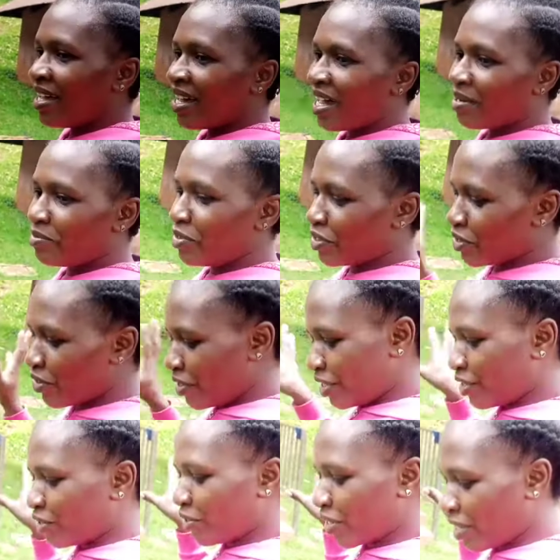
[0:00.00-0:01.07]
I'm not going
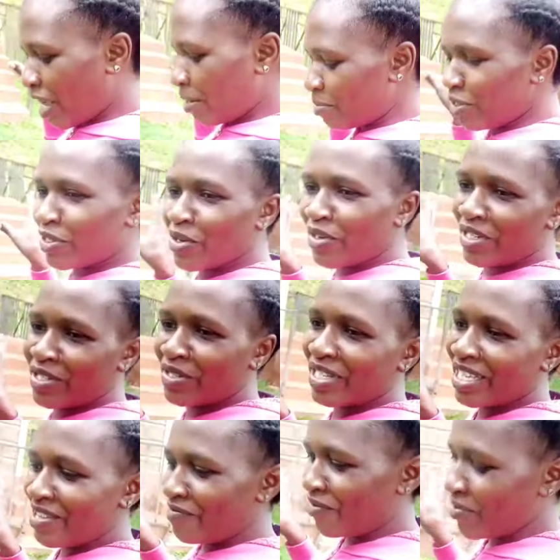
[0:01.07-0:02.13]
to
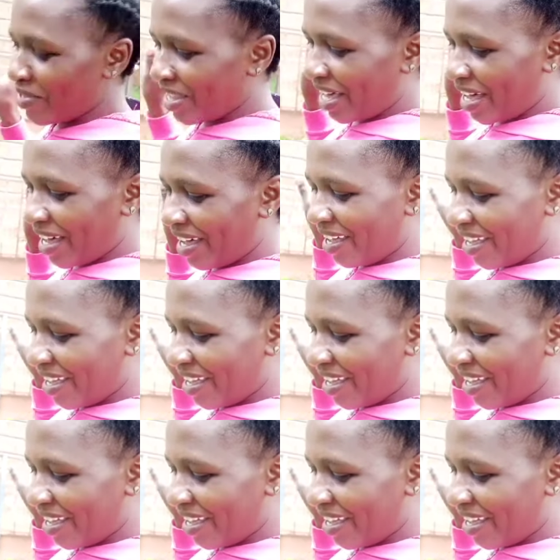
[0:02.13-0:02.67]
give you the